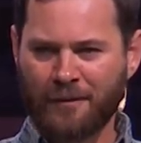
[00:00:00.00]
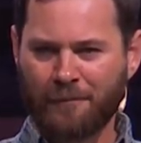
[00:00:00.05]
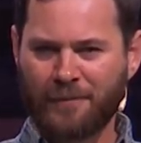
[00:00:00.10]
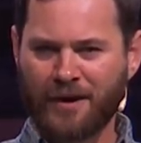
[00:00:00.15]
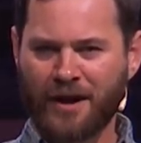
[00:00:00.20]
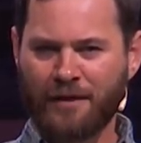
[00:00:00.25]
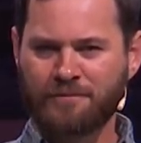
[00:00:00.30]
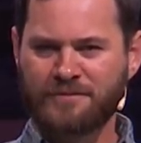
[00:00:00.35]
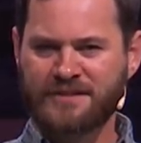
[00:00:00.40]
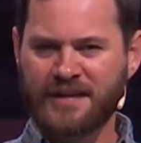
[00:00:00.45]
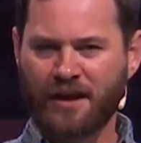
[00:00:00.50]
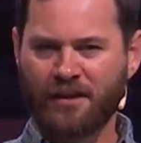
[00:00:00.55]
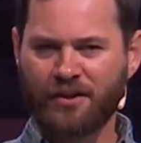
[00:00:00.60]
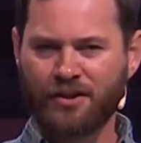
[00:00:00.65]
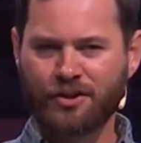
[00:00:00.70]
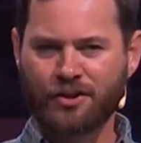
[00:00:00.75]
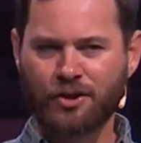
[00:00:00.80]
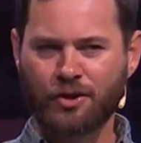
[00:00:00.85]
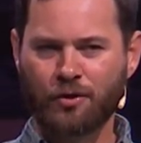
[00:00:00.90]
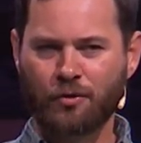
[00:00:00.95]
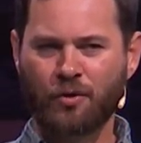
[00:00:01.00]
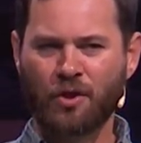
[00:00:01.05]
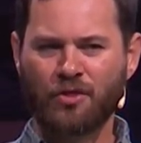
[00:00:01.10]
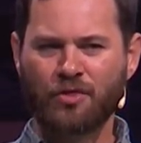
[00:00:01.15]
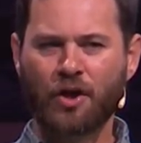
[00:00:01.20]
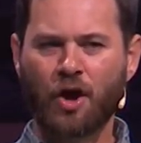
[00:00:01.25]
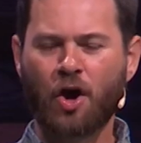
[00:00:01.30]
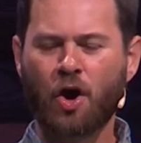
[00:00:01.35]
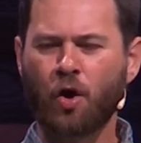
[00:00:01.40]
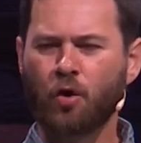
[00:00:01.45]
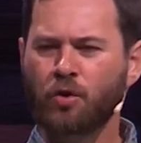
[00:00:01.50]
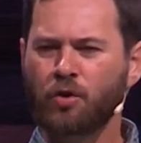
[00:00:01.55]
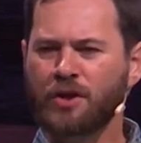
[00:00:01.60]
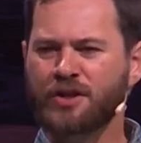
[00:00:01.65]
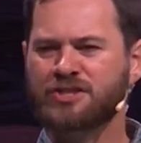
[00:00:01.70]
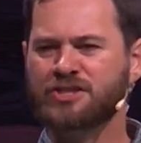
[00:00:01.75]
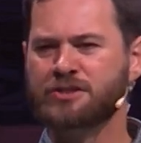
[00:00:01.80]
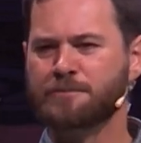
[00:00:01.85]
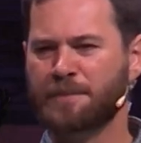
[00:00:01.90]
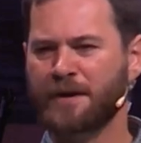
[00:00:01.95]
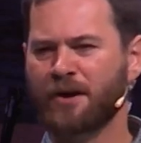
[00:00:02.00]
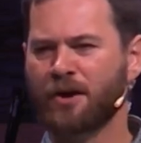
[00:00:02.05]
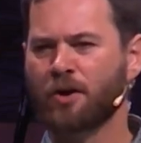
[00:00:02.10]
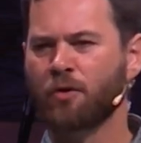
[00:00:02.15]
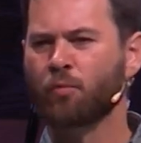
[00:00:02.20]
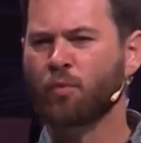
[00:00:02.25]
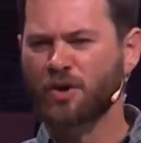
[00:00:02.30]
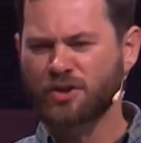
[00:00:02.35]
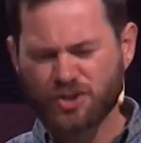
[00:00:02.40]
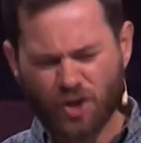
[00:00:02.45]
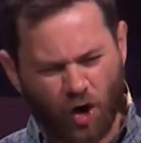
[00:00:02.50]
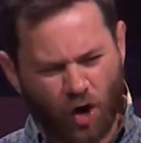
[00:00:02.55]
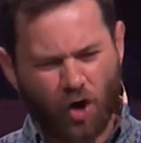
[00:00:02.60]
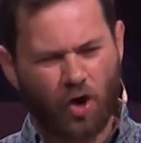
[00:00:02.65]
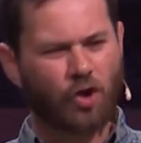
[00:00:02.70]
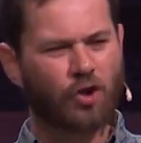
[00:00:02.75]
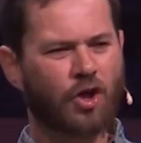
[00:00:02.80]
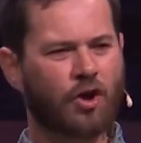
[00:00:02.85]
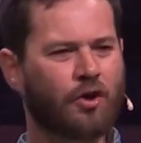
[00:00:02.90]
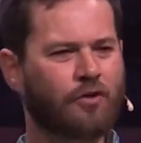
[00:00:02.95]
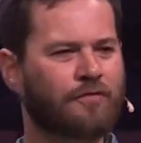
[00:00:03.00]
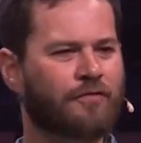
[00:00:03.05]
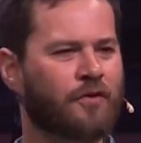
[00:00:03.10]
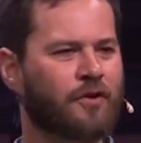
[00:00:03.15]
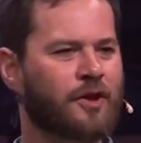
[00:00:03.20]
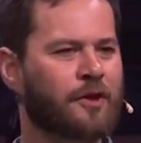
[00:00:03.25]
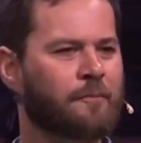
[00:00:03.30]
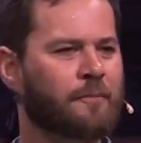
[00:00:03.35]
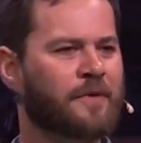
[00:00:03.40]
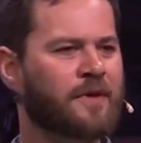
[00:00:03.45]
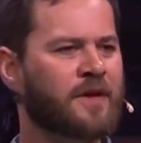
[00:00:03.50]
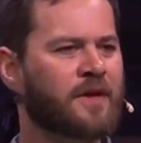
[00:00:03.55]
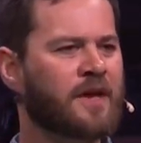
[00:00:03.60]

But I'm telling you, the Holy Spirit was all over him.